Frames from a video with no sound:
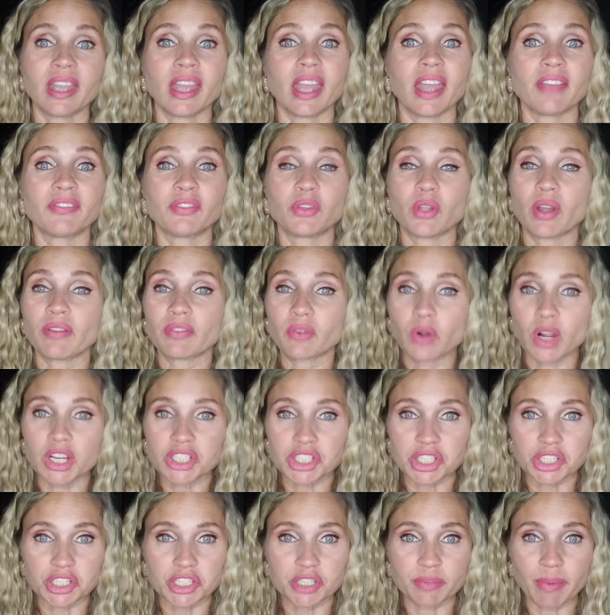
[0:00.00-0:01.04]
If you have
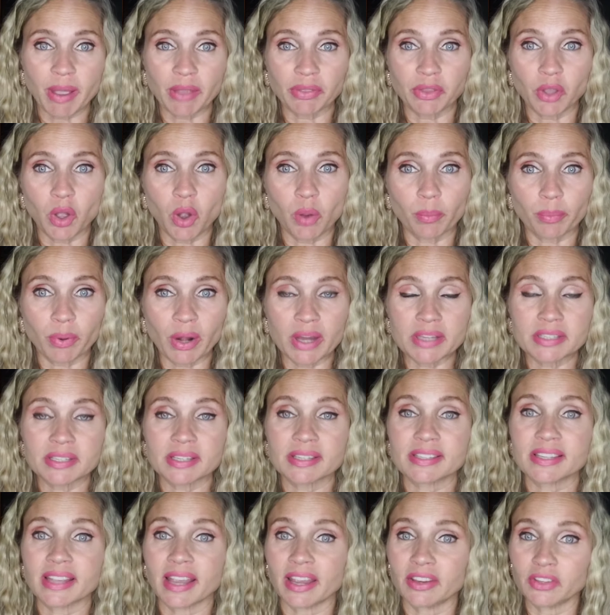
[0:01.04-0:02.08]
questions about the home
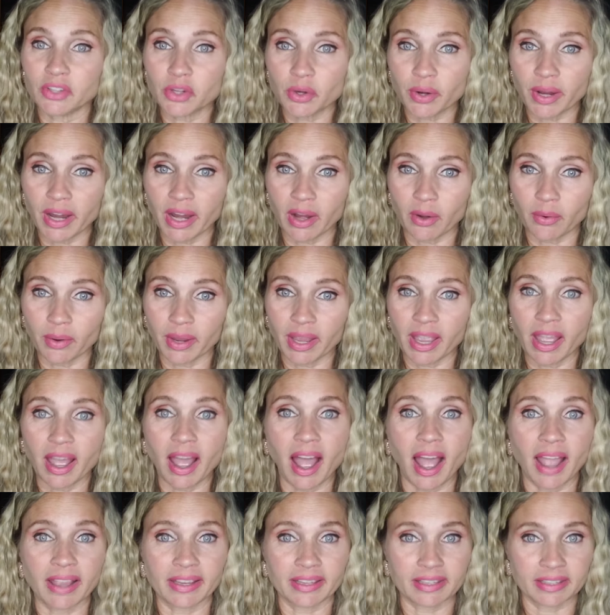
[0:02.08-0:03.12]
prices in your area,
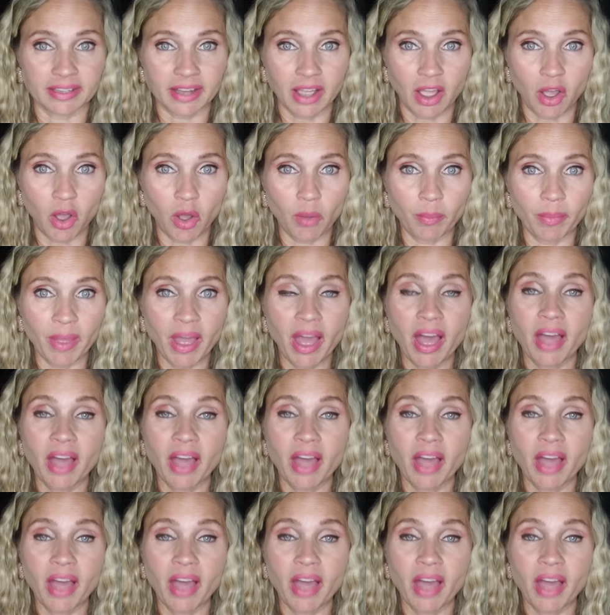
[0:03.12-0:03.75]
I can help.